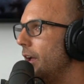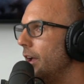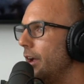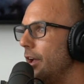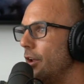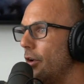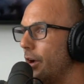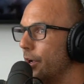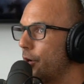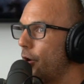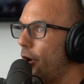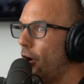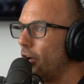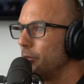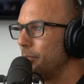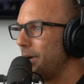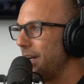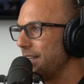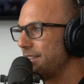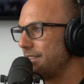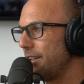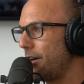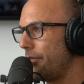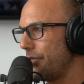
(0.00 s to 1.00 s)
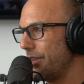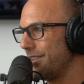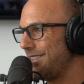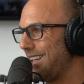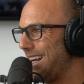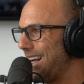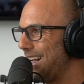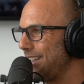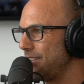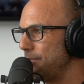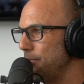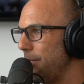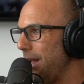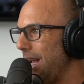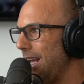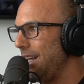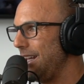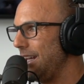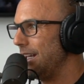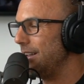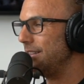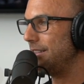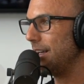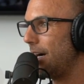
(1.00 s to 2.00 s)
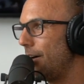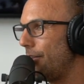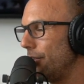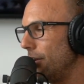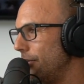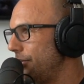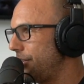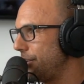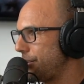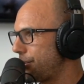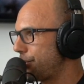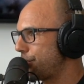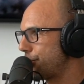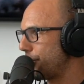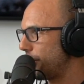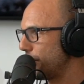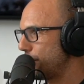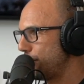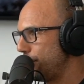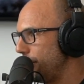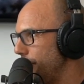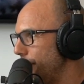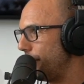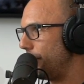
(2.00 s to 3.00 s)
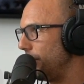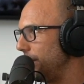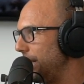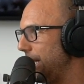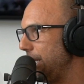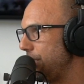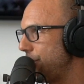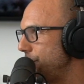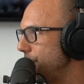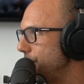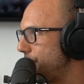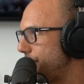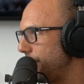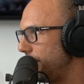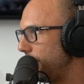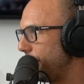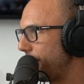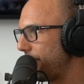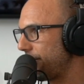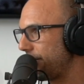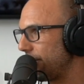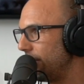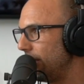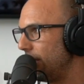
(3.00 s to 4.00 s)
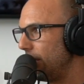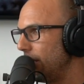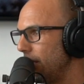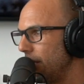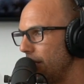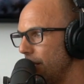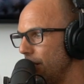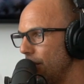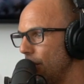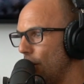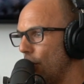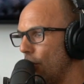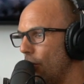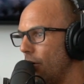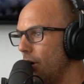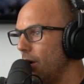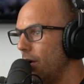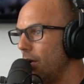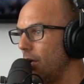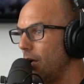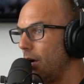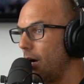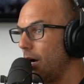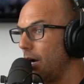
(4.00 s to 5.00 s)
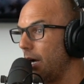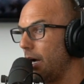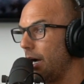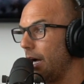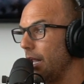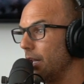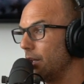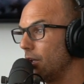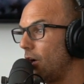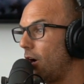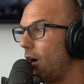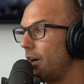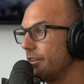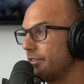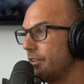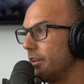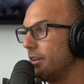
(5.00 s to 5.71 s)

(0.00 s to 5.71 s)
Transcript: you know, I called myself the Tasmanian devil of destruction in relationships. You know, I, I, lost